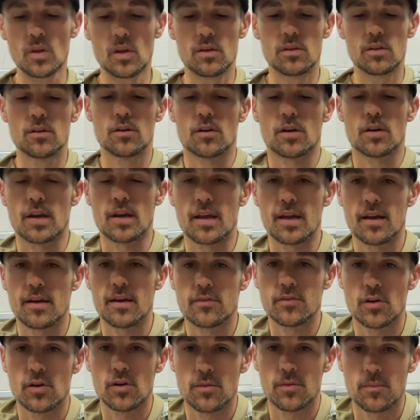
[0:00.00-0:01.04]
you're gonna
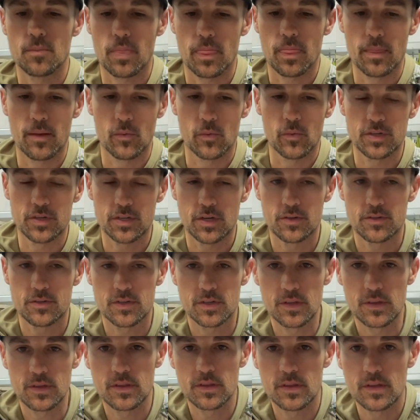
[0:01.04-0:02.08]
have your, and we showed
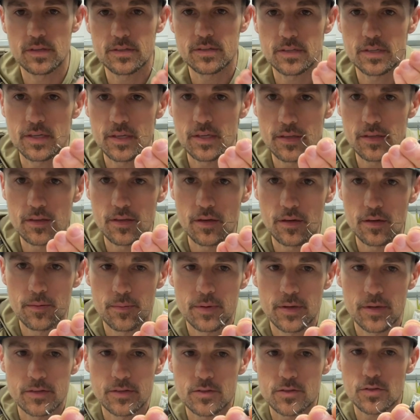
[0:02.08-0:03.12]
you this in the
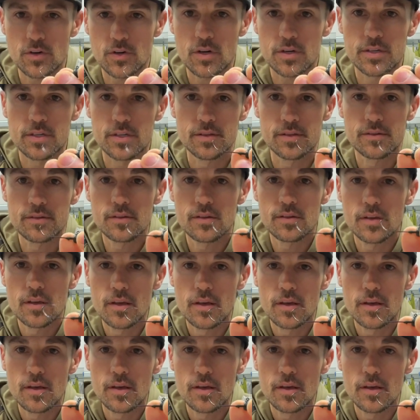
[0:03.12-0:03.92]
instructions,